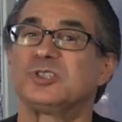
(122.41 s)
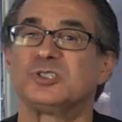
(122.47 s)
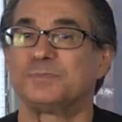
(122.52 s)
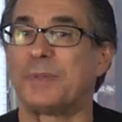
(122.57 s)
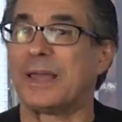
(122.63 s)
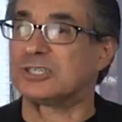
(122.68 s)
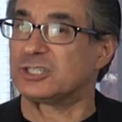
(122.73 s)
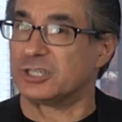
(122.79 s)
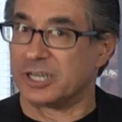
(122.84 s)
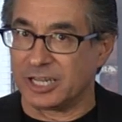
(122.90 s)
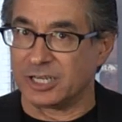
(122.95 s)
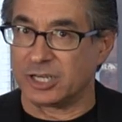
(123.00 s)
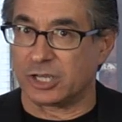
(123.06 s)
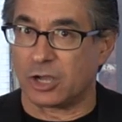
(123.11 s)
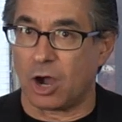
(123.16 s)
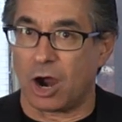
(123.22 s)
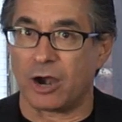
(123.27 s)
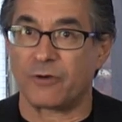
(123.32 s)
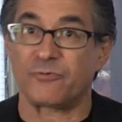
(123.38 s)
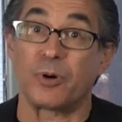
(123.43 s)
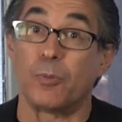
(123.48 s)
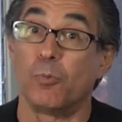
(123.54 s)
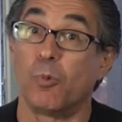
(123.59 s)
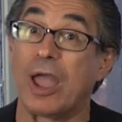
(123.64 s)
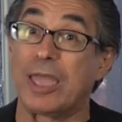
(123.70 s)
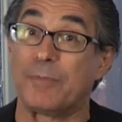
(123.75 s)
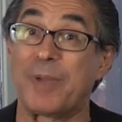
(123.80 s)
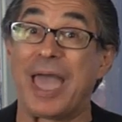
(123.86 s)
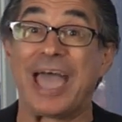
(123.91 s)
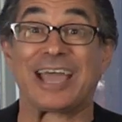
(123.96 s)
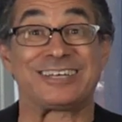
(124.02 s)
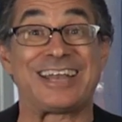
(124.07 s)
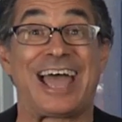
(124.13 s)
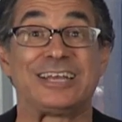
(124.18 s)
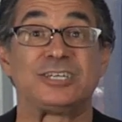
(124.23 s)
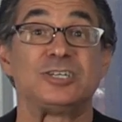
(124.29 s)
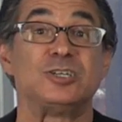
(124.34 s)
suspension IndyCar from way back
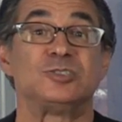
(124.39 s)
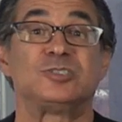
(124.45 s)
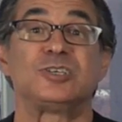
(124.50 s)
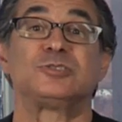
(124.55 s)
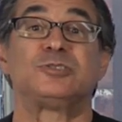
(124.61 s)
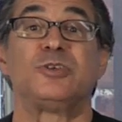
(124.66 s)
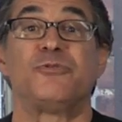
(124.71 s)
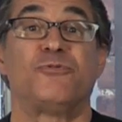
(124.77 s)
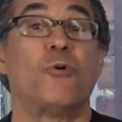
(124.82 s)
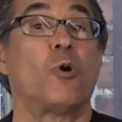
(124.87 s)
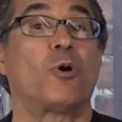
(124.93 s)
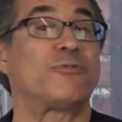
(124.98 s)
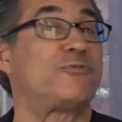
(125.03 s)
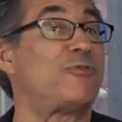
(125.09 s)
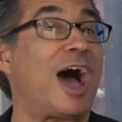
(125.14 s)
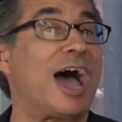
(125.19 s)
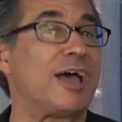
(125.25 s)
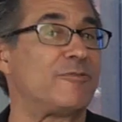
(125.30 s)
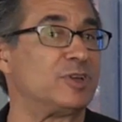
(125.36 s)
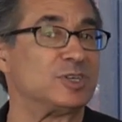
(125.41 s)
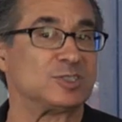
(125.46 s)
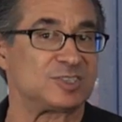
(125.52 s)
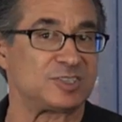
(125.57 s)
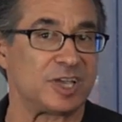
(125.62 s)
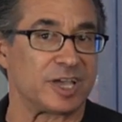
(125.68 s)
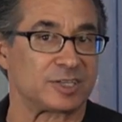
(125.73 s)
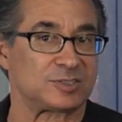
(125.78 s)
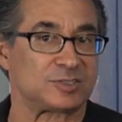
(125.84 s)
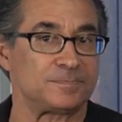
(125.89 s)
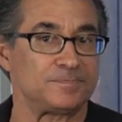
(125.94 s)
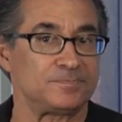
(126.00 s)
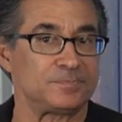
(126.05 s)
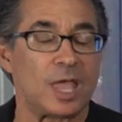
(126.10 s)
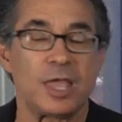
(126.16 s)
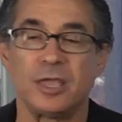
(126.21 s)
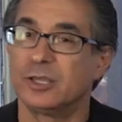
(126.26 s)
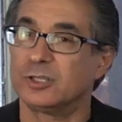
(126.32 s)
1964, 5, and 6.
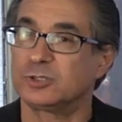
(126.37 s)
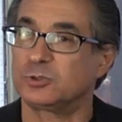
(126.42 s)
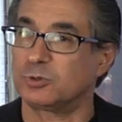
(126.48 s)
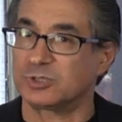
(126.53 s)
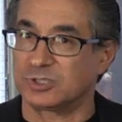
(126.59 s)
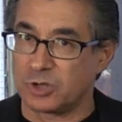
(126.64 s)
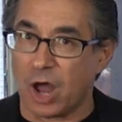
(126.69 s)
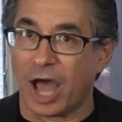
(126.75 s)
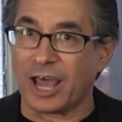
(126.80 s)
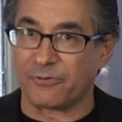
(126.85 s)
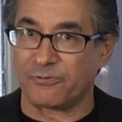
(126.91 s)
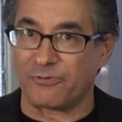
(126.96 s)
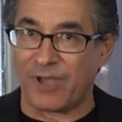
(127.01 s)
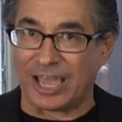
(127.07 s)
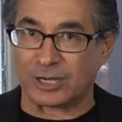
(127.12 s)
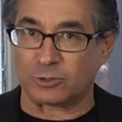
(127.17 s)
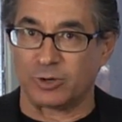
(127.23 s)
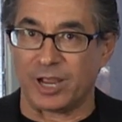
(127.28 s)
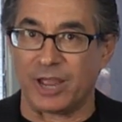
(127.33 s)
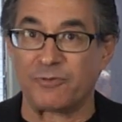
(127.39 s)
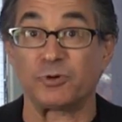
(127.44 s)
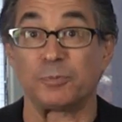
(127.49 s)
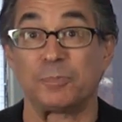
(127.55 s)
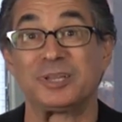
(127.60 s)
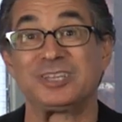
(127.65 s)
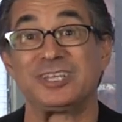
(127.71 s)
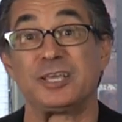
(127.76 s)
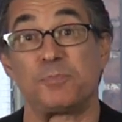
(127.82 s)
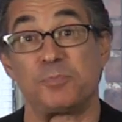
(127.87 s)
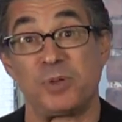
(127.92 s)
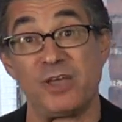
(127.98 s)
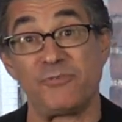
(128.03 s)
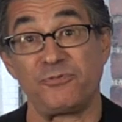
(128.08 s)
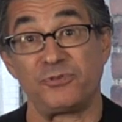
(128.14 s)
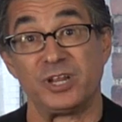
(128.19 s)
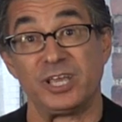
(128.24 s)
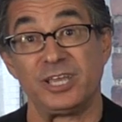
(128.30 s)
This was not a factory effort, but the
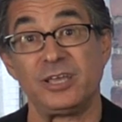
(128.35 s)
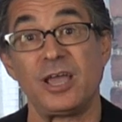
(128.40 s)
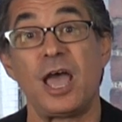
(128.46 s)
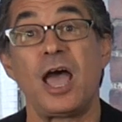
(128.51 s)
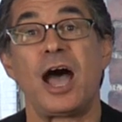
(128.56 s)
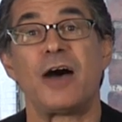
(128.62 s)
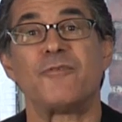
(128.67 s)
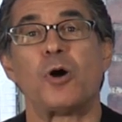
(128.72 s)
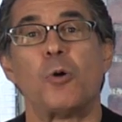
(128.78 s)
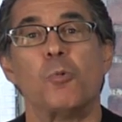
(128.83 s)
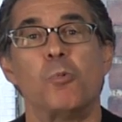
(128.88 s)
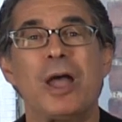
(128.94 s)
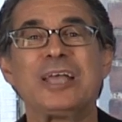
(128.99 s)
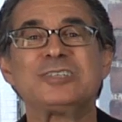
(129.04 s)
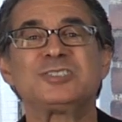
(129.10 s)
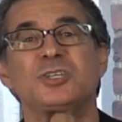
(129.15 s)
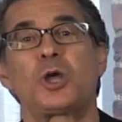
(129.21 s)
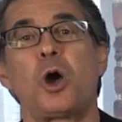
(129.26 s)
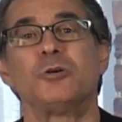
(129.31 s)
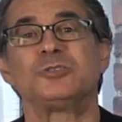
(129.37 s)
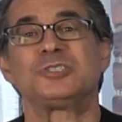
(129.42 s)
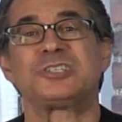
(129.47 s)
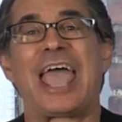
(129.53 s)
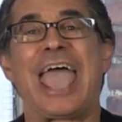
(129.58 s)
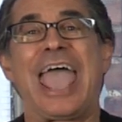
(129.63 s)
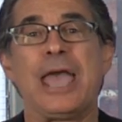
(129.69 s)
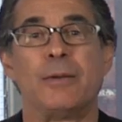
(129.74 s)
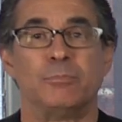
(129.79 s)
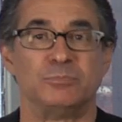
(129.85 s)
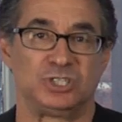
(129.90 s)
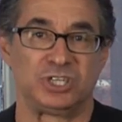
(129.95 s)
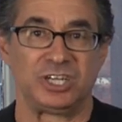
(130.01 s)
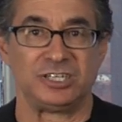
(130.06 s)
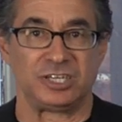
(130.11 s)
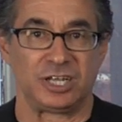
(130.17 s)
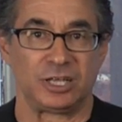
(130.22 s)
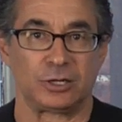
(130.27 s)
epiphany of a West Coast
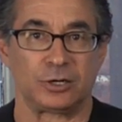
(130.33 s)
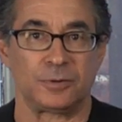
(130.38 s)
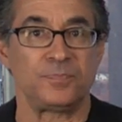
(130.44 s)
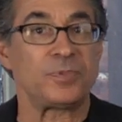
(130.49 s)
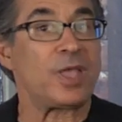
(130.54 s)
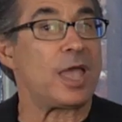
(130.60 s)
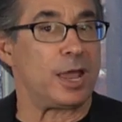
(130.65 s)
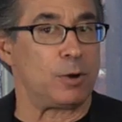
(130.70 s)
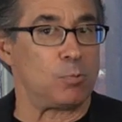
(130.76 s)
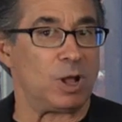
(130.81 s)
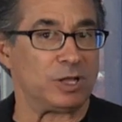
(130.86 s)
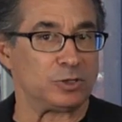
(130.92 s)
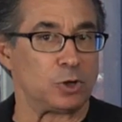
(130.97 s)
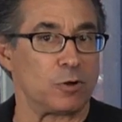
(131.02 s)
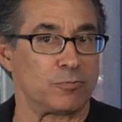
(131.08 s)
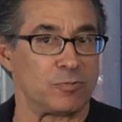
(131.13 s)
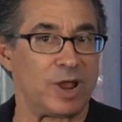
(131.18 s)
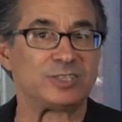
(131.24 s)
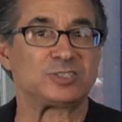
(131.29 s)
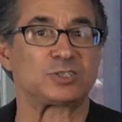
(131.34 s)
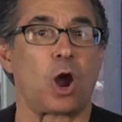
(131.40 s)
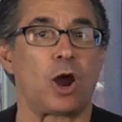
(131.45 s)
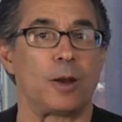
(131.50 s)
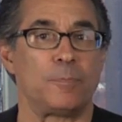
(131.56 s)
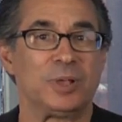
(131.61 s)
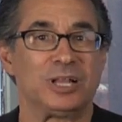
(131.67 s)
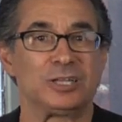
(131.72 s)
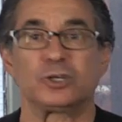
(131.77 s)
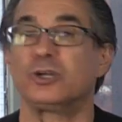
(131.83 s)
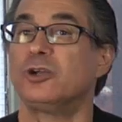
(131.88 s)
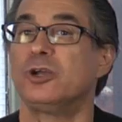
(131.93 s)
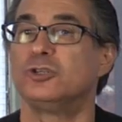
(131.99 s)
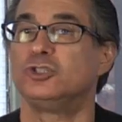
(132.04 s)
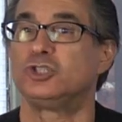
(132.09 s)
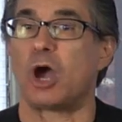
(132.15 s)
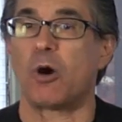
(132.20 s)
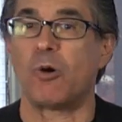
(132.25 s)
MG dealer and well known race car builder,
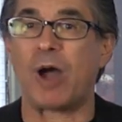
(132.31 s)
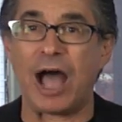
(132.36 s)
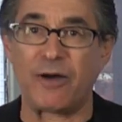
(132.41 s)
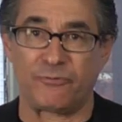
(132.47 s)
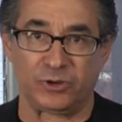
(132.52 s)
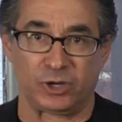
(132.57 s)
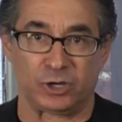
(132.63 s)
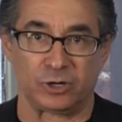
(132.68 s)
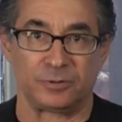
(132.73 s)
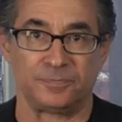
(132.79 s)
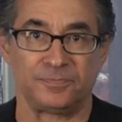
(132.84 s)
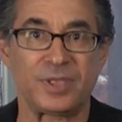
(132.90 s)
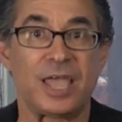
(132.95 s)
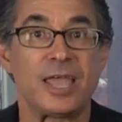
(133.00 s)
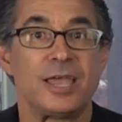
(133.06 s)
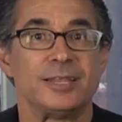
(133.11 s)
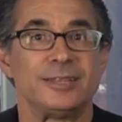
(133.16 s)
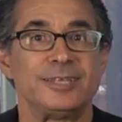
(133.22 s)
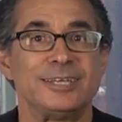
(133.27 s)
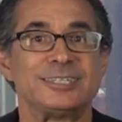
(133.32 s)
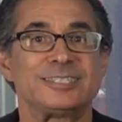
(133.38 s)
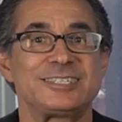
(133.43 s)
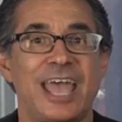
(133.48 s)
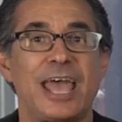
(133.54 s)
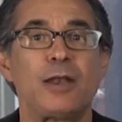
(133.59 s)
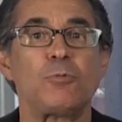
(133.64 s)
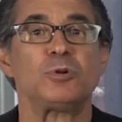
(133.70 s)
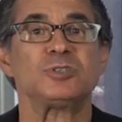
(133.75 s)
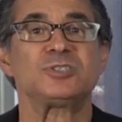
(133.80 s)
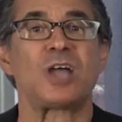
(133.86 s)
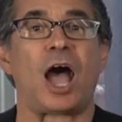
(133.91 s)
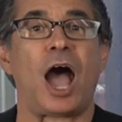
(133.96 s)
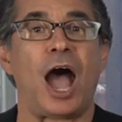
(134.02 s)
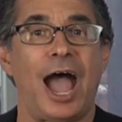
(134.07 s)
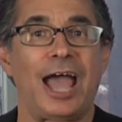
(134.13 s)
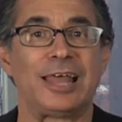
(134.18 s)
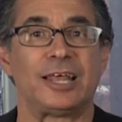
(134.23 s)
Joe Huffaker. The intent was to
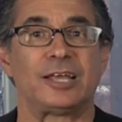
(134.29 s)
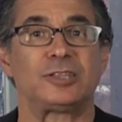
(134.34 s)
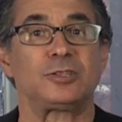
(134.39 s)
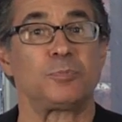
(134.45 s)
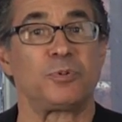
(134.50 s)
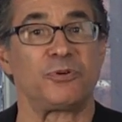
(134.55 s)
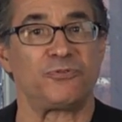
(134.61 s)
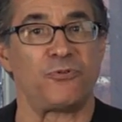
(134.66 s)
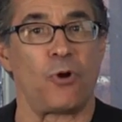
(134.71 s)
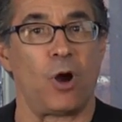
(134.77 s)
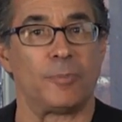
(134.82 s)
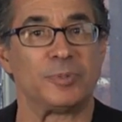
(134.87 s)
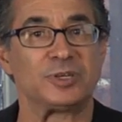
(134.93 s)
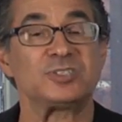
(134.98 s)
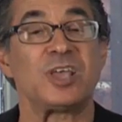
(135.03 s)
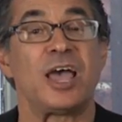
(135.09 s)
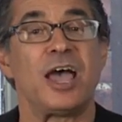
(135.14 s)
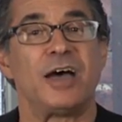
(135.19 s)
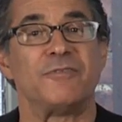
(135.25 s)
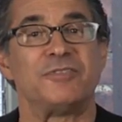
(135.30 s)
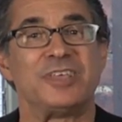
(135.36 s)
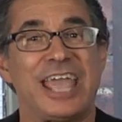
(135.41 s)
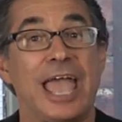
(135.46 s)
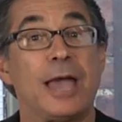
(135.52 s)
highlight the performance of the